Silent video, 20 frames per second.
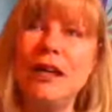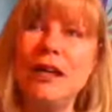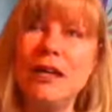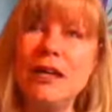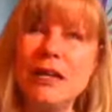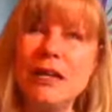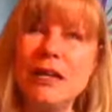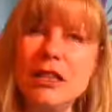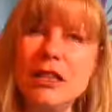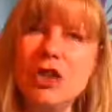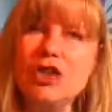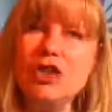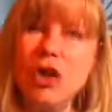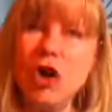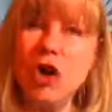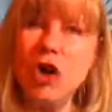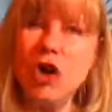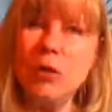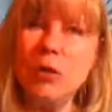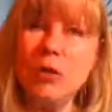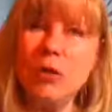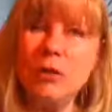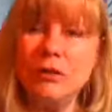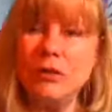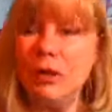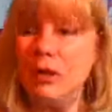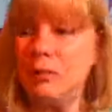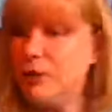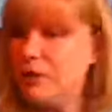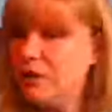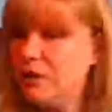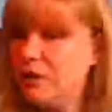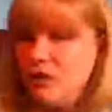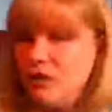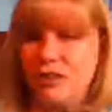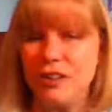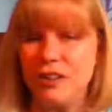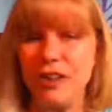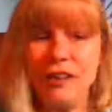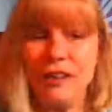In the dog world, I'm going to
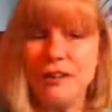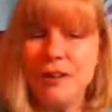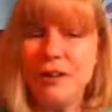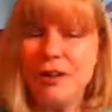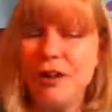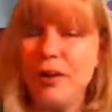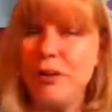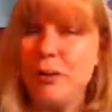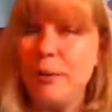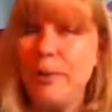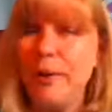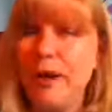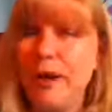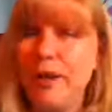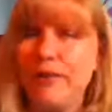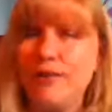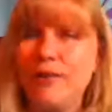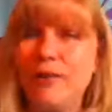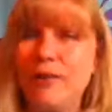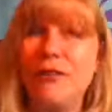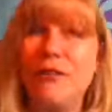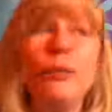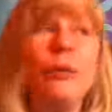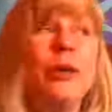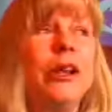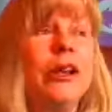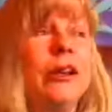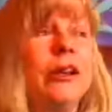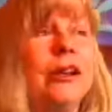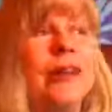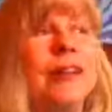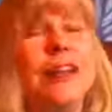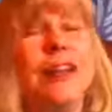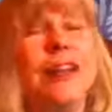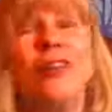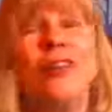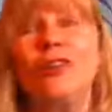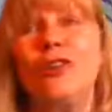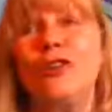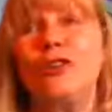just take you down another path if you have a minute.
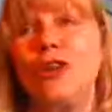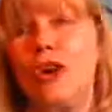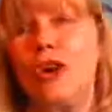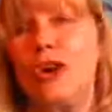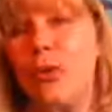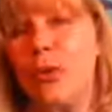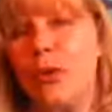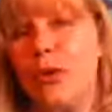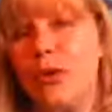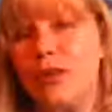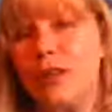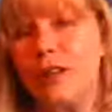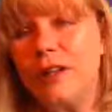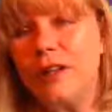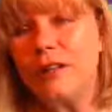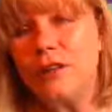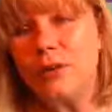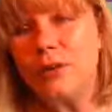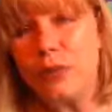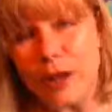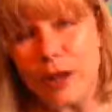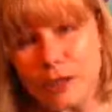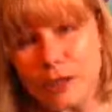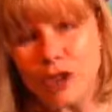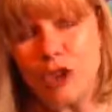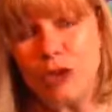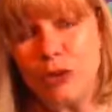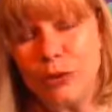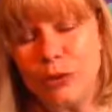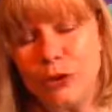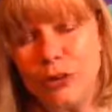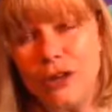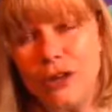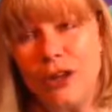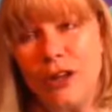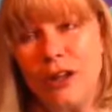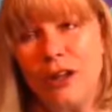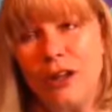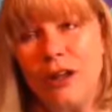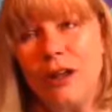In the dog world, as a rescuer,
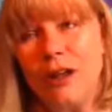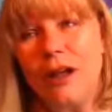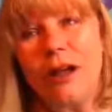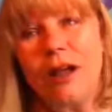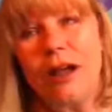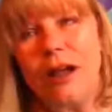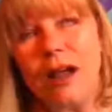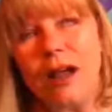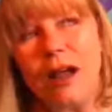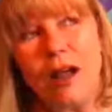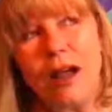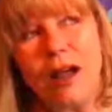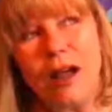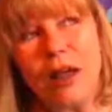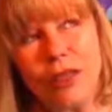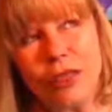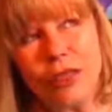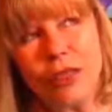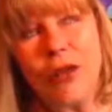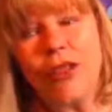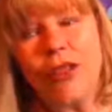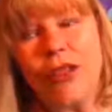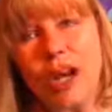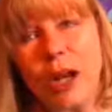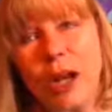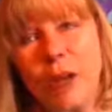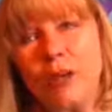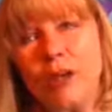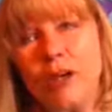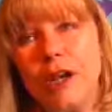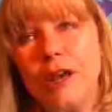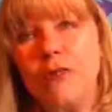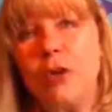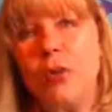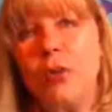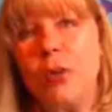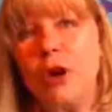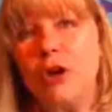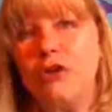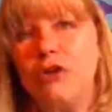I thought that I would never
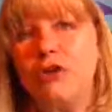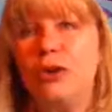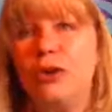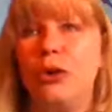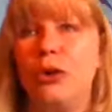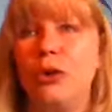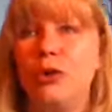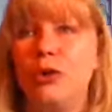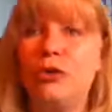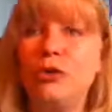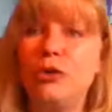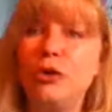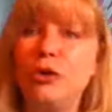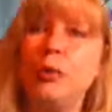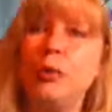want to own 2